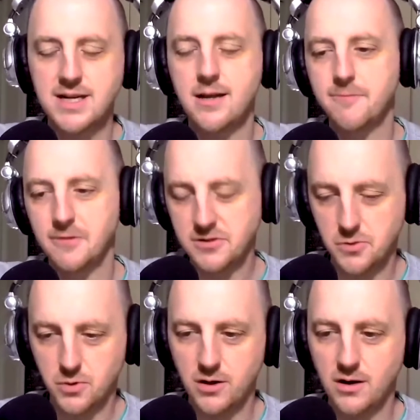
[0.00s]
on the First
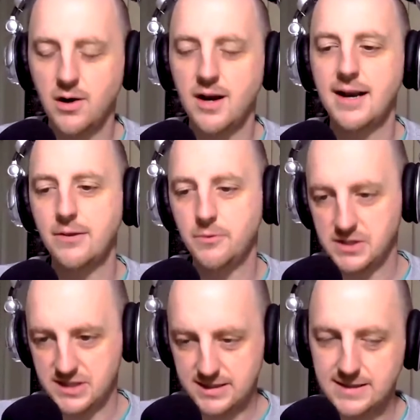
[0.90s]
Order and on the
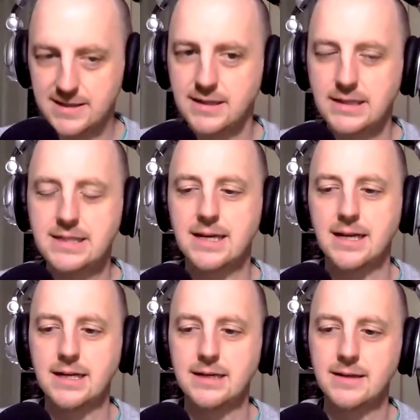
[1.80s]
Resistance
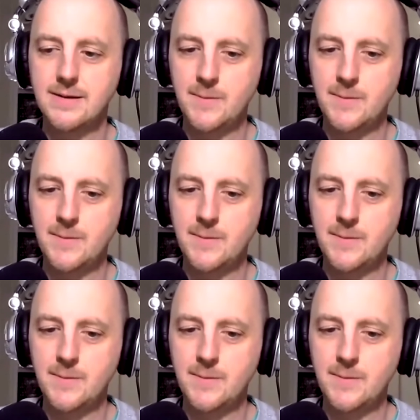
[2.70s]
and